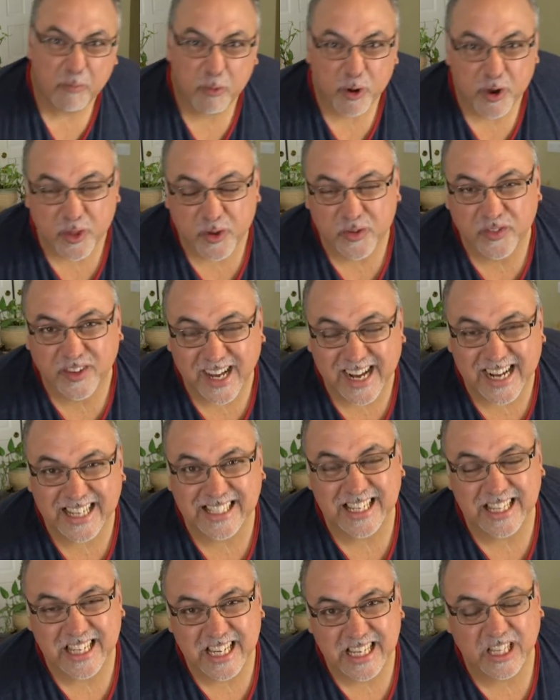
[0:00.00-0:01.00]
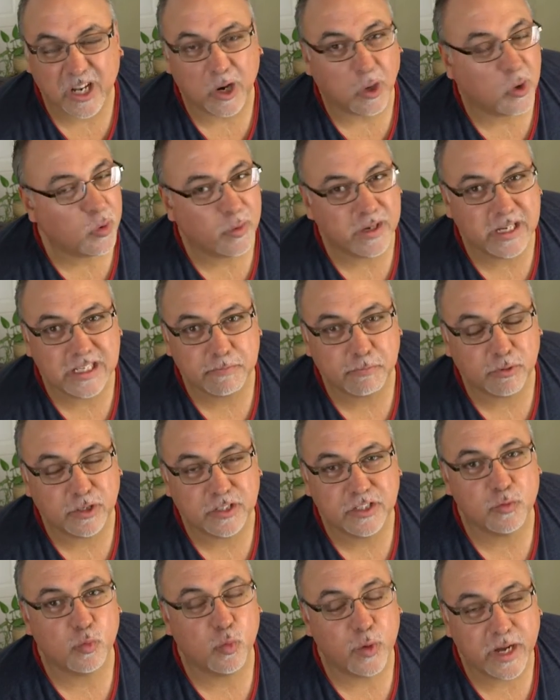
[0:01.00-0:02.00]
one of those guys I think that always
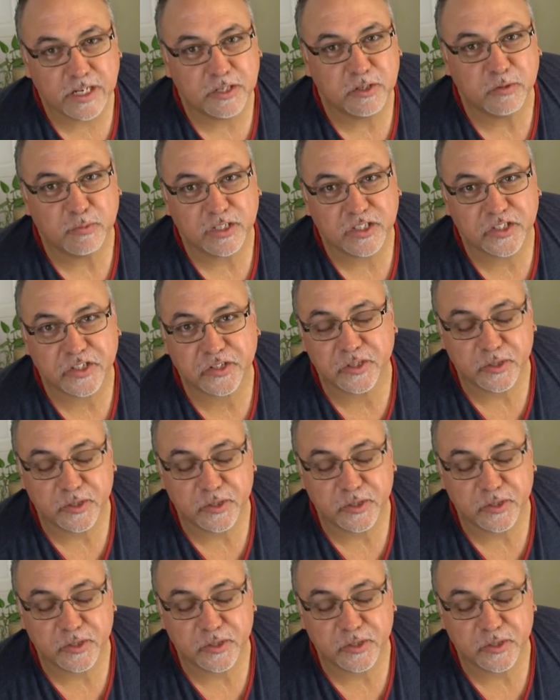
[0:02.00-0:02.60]
puts way too much